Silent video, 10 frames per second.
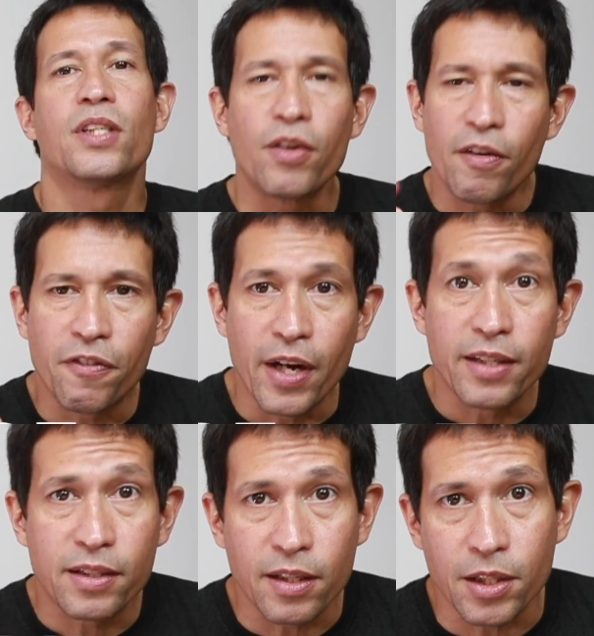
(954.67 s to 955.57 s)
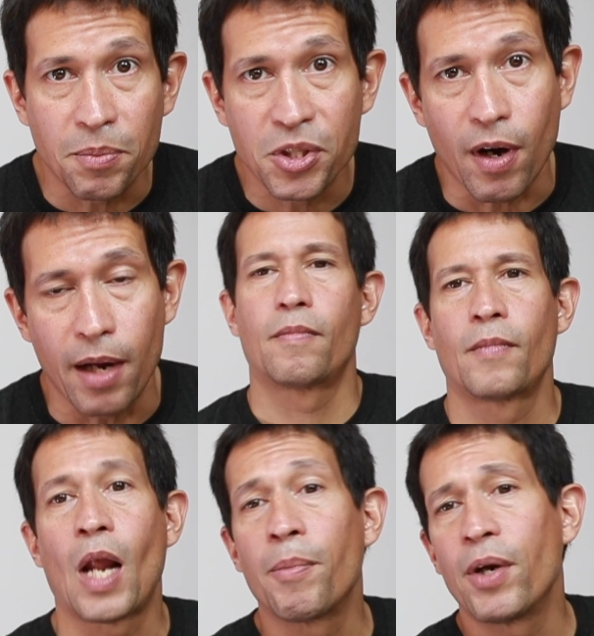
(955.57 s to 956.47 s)
Tell your friends to subscribe.
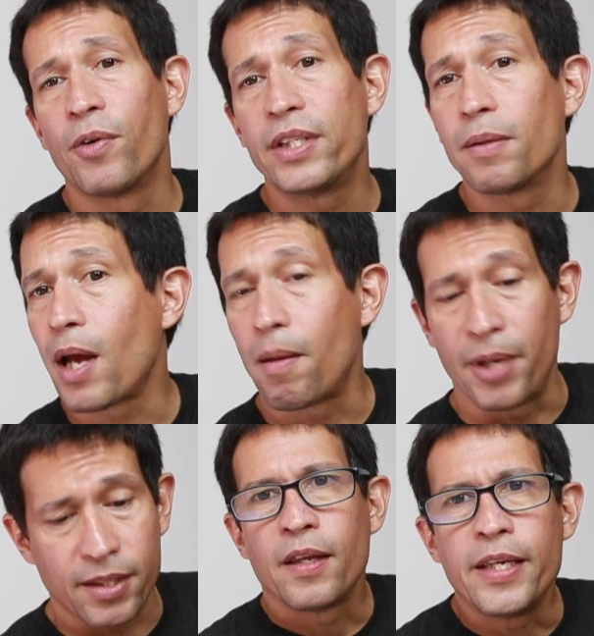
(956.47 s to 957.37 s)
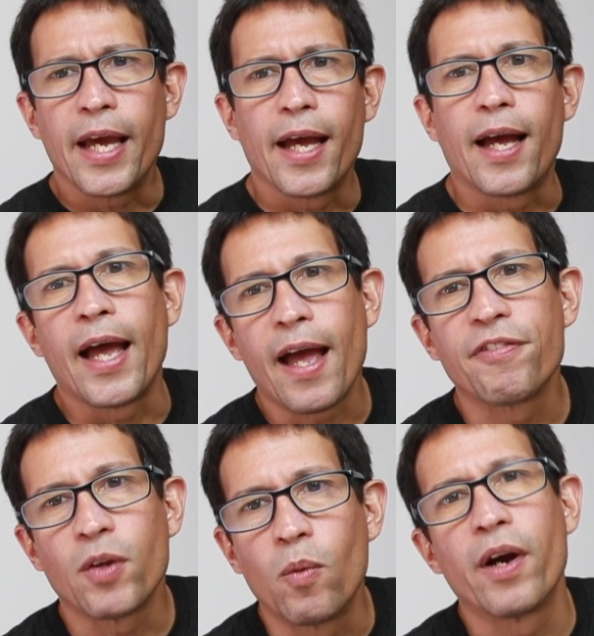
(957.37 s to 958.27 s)
I'm going to read some comments. Yeah, I
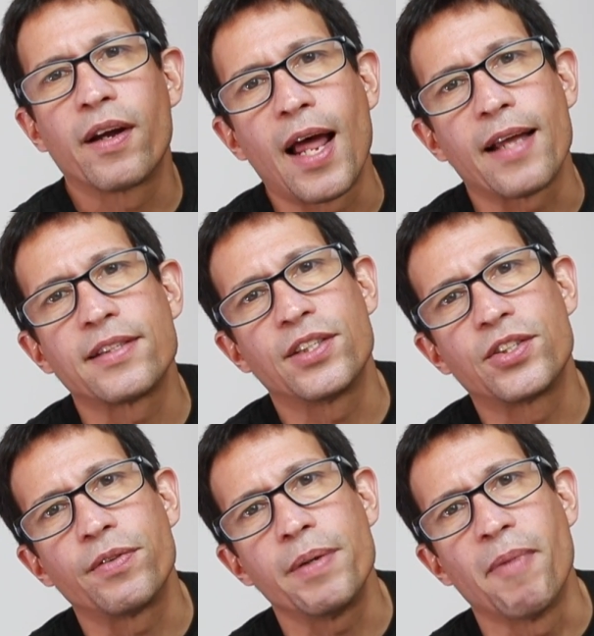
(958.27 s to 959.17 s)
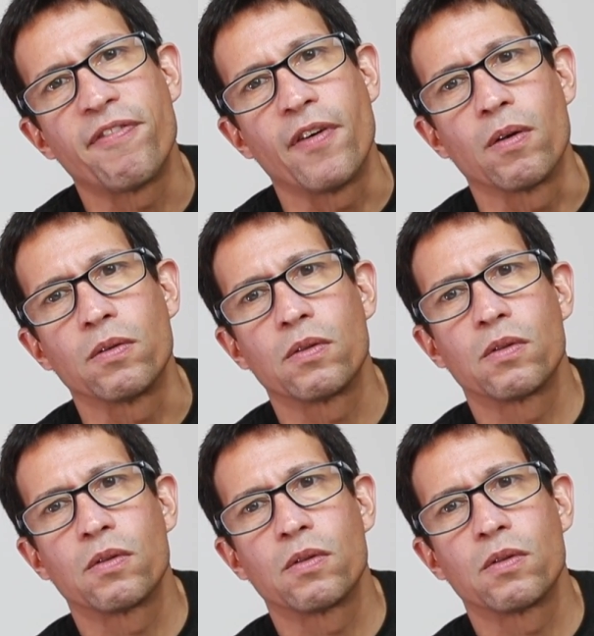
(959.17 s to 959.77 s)
have to wear glasses to read my phone.